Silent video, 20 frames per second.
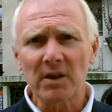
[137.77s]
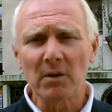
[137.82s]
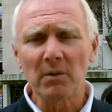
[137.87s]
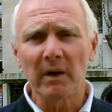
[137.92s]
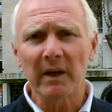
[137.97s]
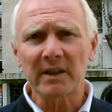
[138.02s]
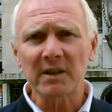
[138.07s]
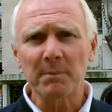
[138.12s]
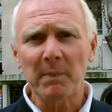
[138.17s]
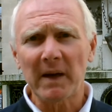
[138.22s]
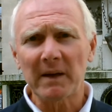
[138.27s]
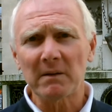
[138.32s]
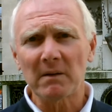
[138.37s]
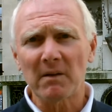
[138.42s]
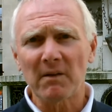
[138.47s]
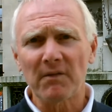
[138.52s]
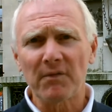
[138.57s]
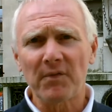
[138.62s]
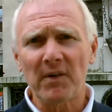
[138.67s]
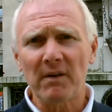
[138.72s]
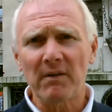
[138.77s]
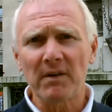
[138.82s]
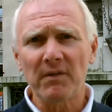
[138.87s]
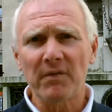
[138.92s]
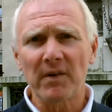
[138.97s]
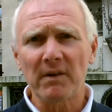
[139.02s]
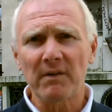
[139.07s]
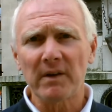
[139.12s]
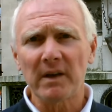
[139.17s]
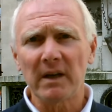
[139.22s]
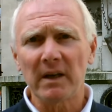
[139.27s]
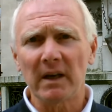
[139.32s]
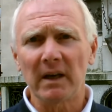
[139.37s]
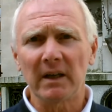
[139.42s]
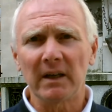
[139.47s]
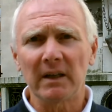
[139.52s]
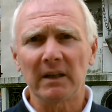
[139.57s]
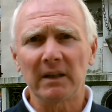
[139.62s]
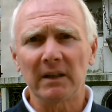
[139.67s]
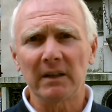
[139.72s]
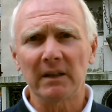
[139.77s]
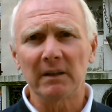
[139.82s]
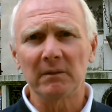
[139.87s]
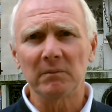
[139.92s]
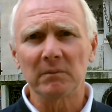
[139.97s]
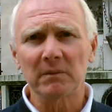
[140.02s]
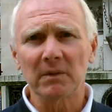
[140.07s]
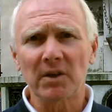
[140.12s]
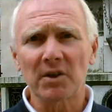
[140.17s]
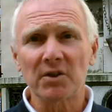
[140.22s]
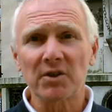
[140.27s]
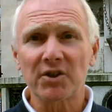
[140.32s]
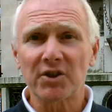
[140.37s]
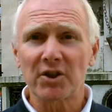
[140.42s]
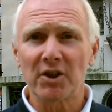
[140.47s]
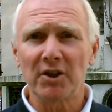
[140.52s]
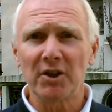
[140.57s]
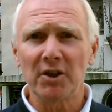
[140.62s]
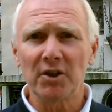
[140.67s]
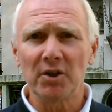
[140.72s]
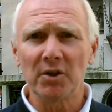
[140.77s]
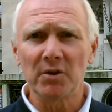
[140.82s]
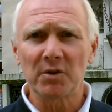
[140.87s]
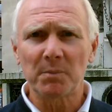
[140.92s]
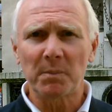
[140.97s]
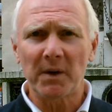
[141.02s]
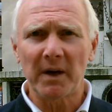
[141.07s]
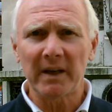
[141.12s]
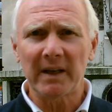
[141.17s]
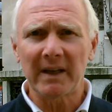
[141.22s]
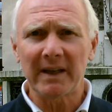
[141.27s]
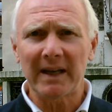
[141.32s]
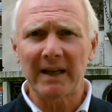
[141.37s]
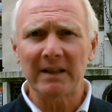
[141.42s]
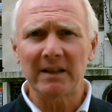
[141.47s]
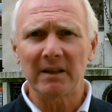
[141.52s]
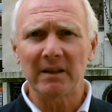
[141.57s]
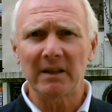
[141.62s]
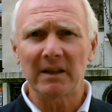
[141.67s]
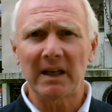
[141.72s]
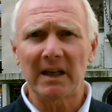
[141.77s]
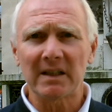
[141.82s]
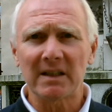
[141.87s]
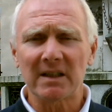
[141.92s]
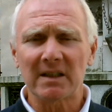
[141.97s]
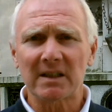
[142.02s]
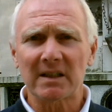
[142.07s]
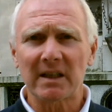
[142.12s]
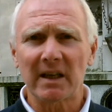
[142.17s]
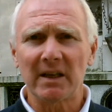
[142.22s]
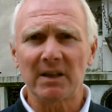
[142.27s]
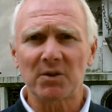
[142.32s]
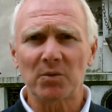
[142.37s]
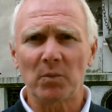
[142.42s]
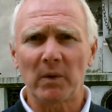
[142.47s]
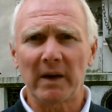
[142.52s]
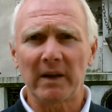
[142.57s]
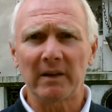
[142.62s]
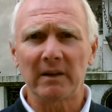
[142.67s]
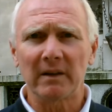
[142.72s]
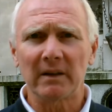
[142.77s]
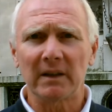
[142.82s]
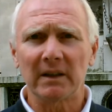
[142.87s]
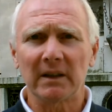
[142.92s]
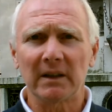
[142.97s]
So expect very, very concerning news breaking out of the United States when